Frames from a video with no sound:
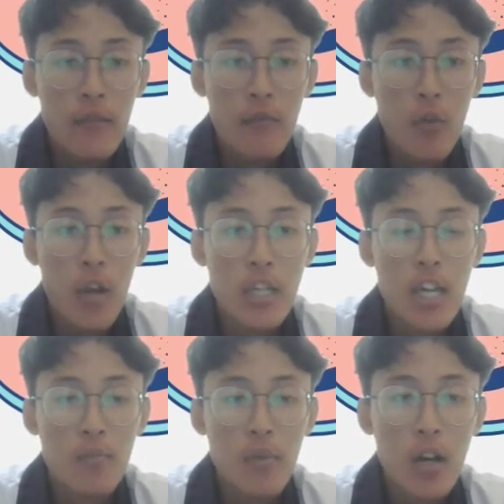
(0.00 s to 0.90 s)
For
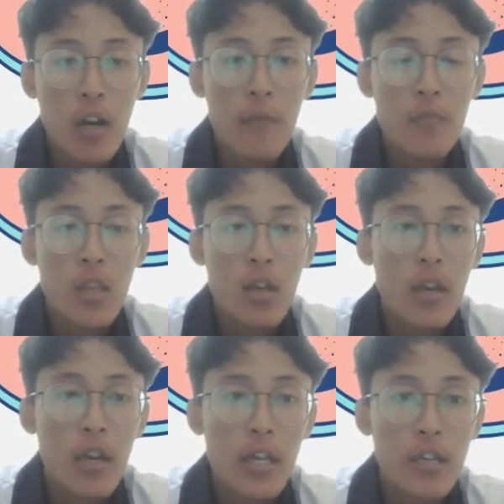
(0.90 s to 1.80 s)
example,
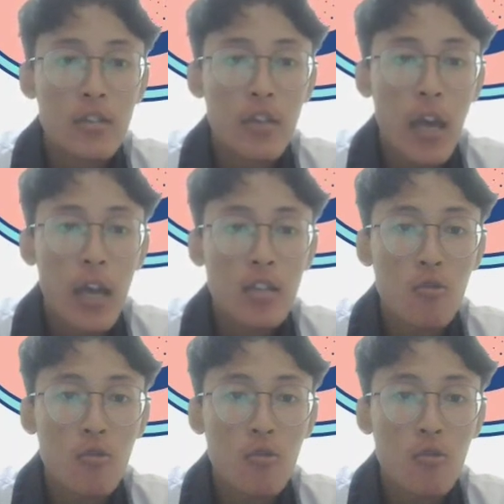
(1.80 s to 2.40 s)
in this age,